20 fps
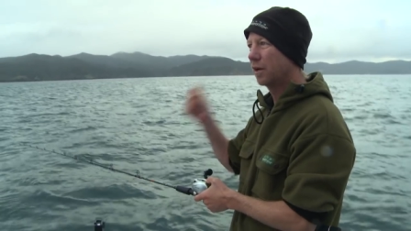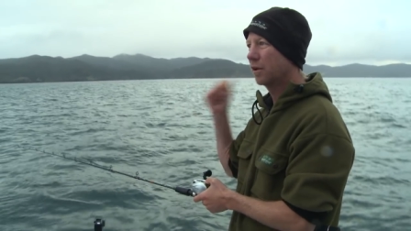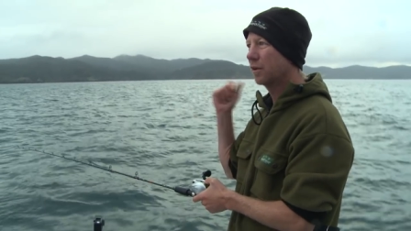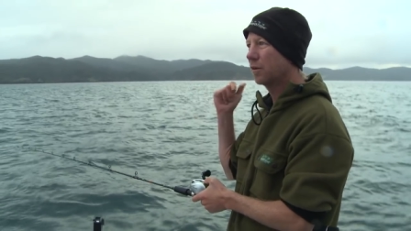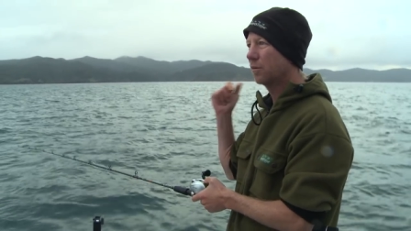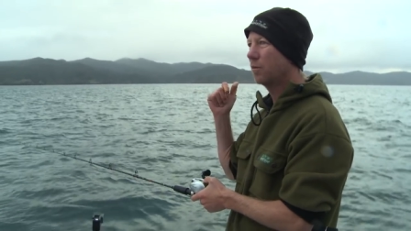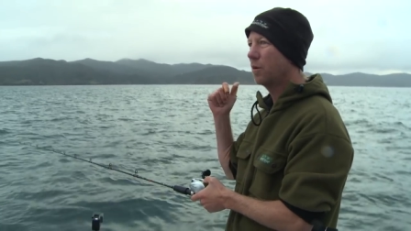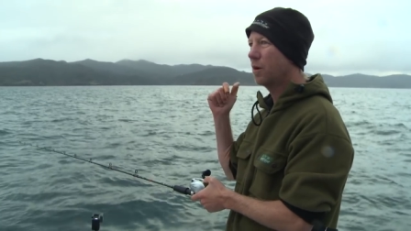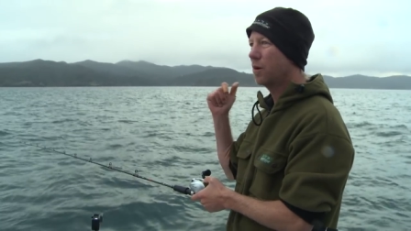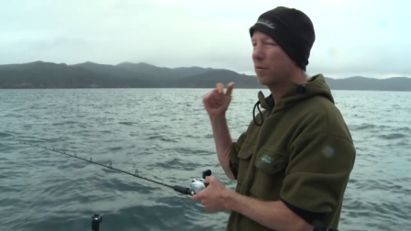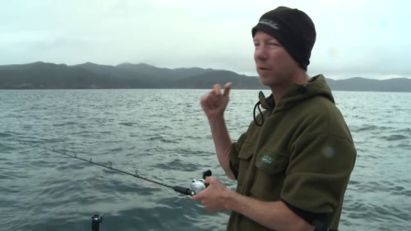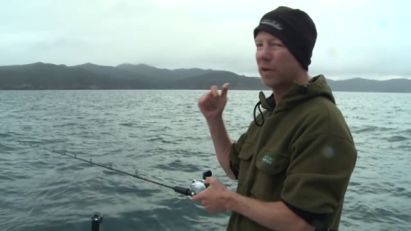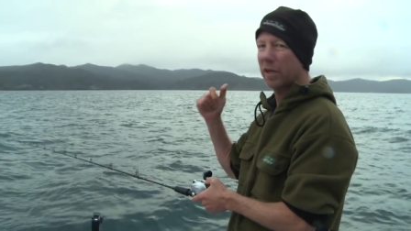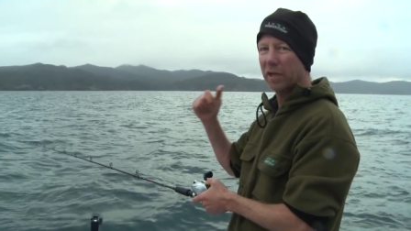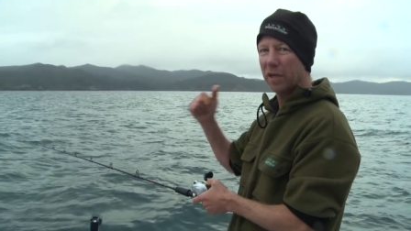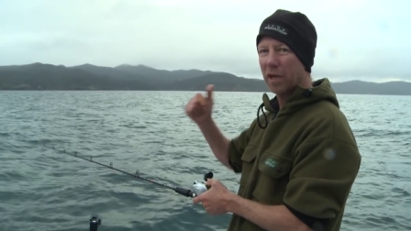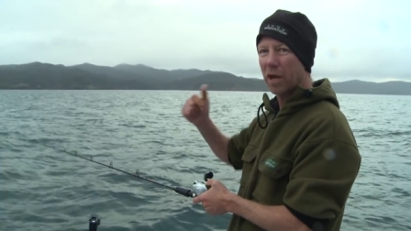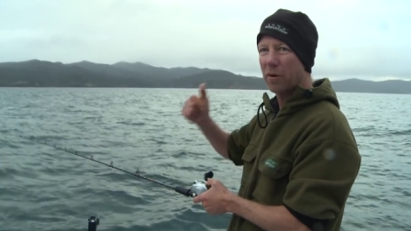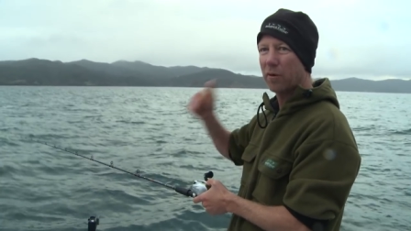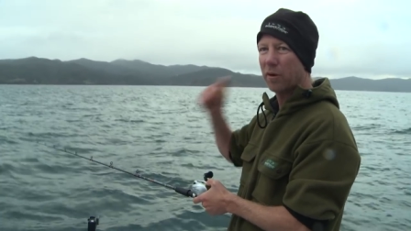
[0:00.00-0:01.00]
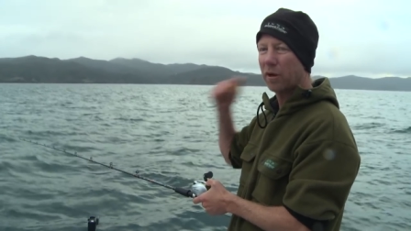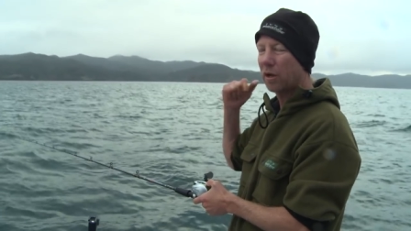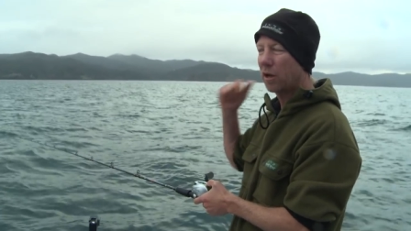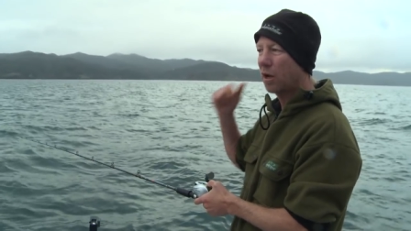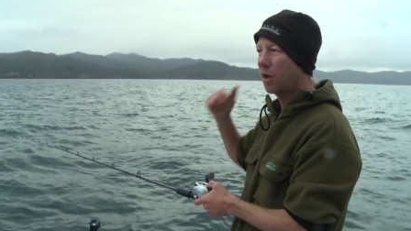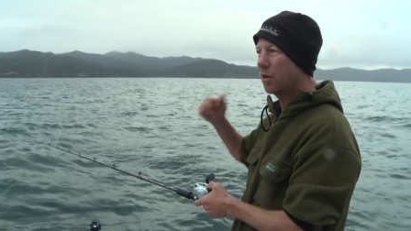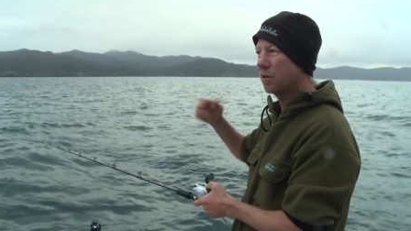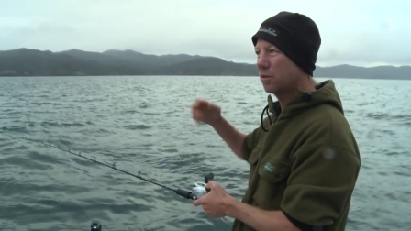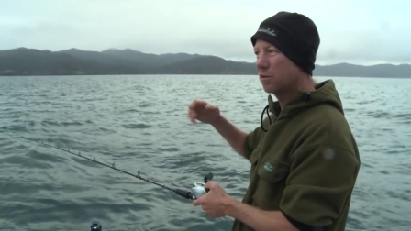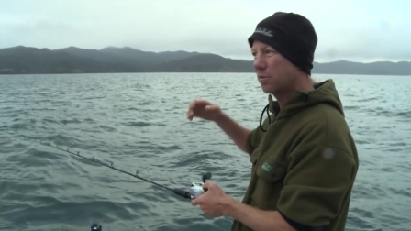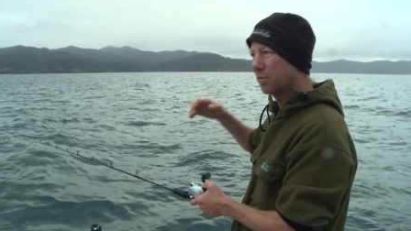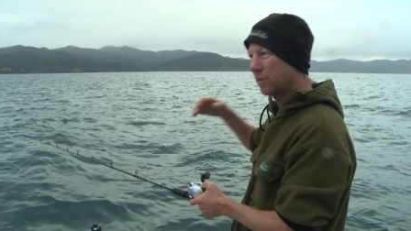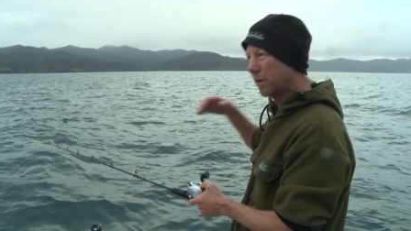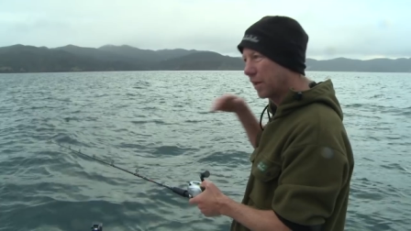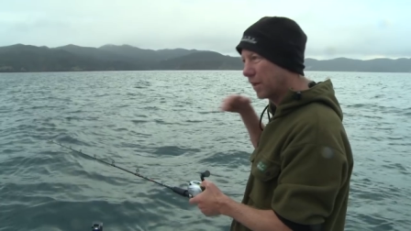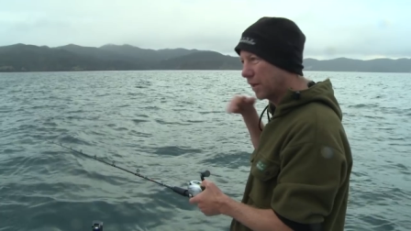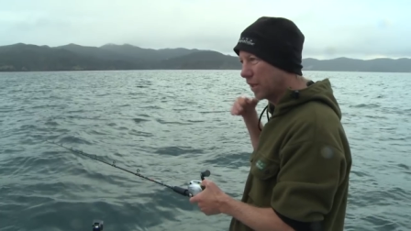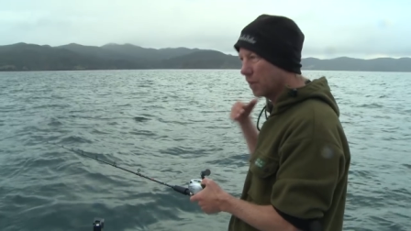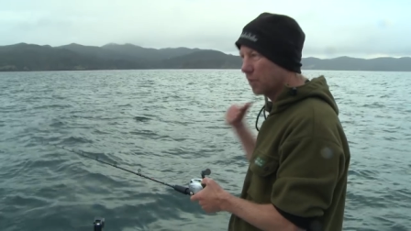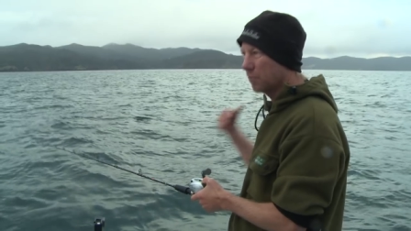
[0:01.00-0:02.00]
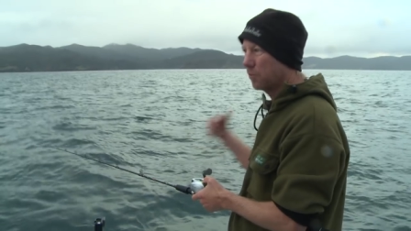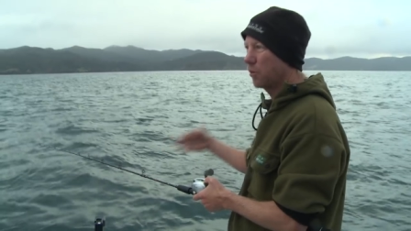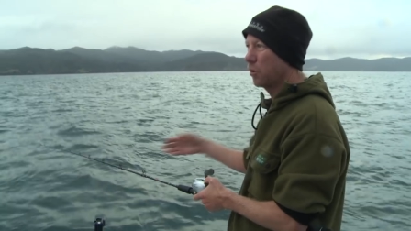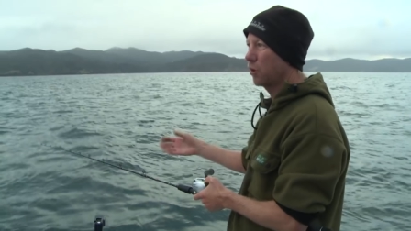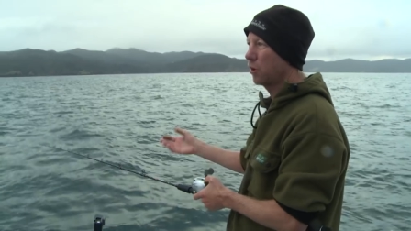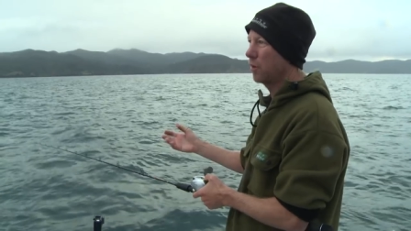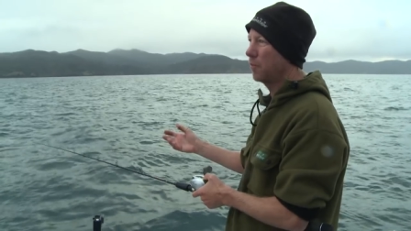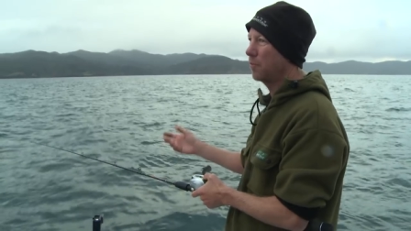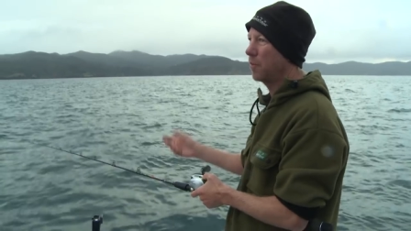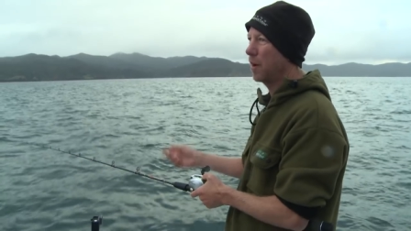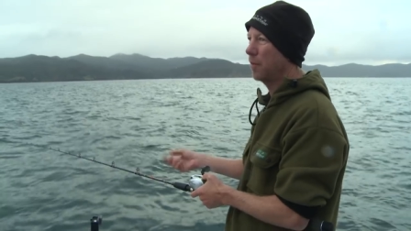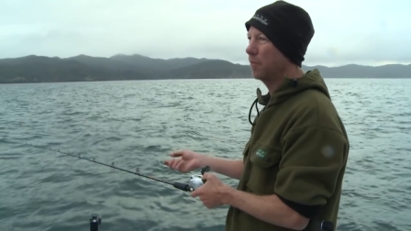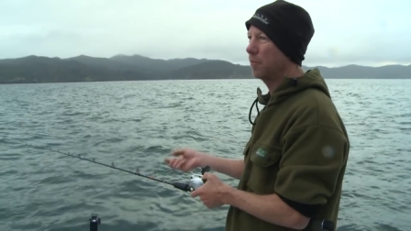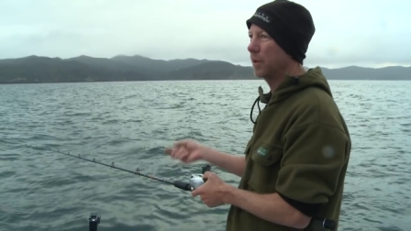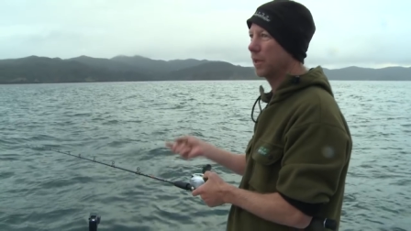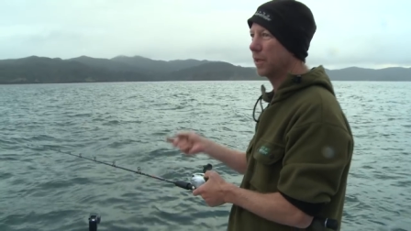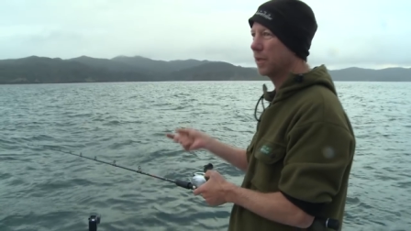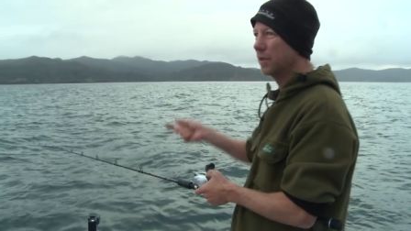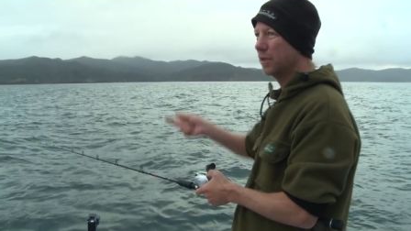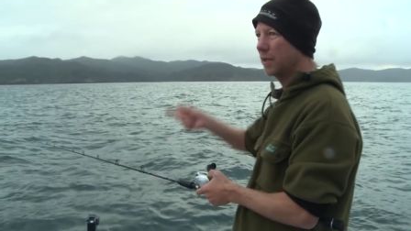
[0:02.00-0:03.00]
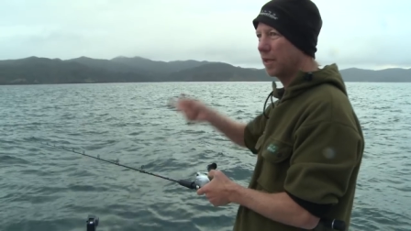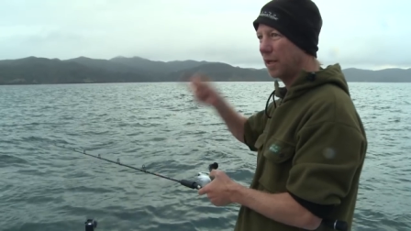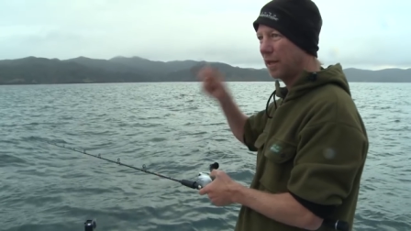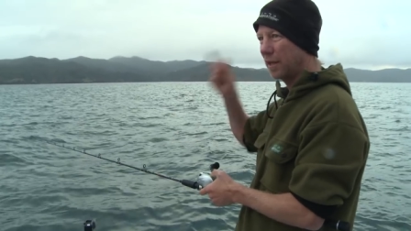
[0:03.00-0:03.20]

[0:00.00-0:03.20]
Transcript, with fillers: a little while we're going to go in close, we're going to get the burley pumping,